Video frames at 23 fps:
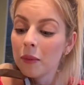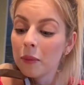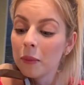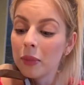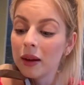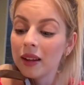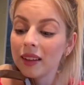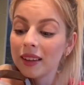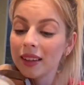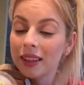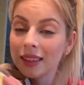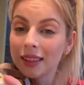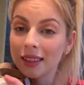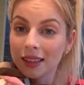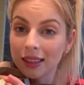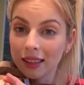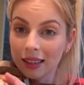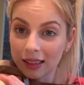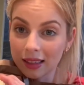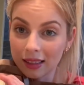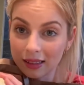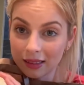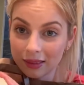But
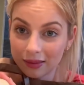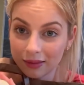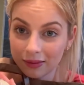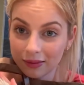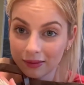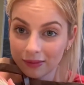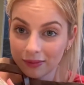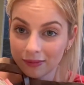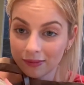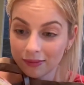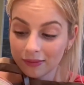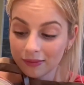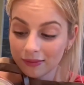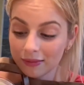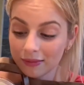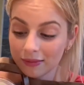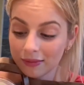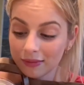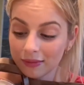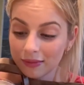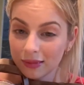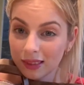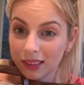listen,
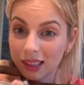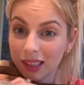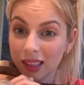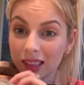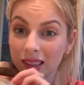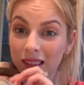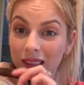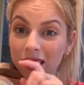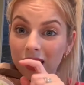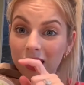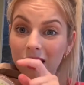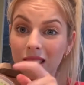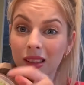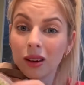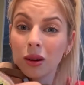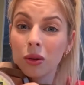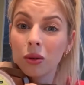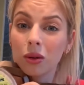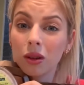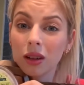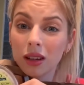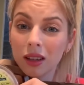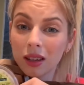this is so
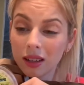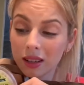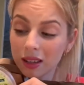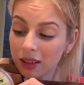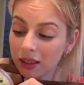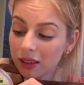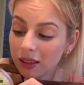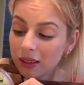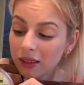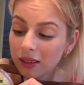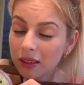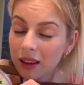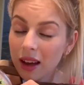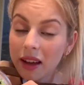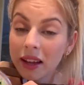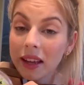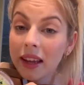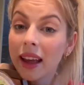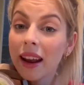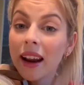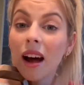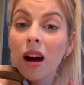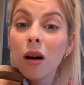good. I
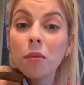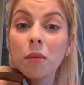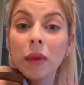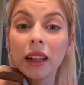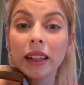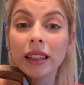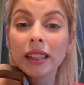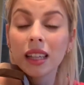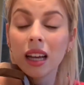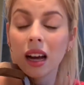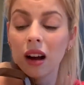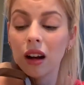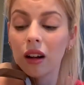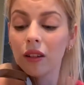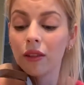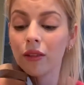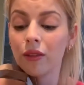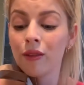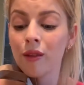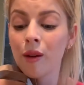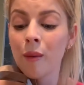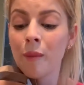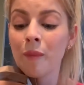can't help myself.
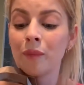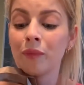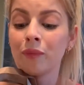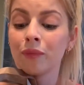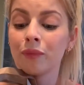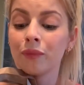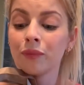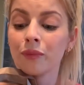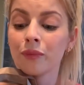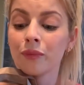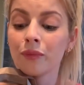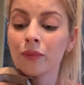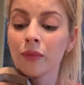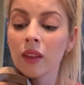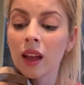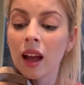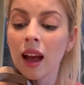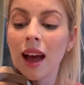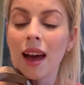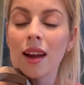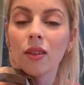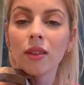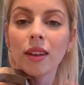
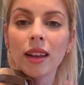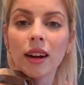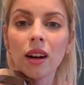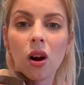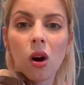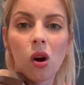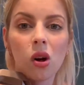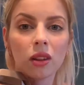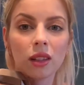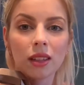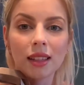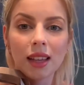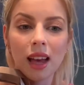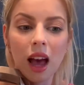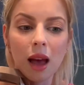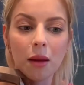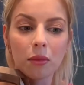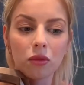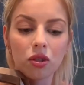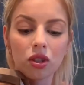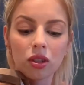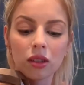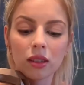I don't get it all the
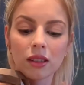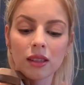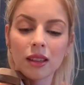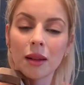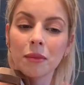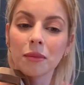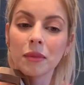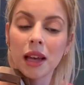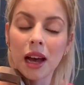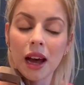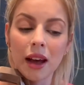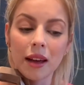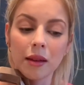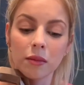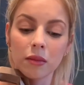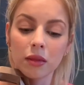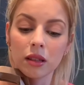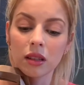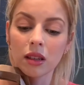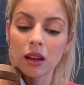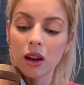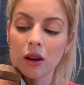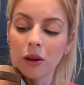time, just
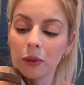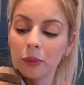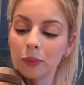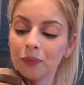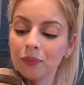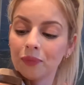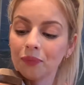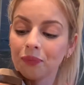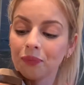sometimes. So,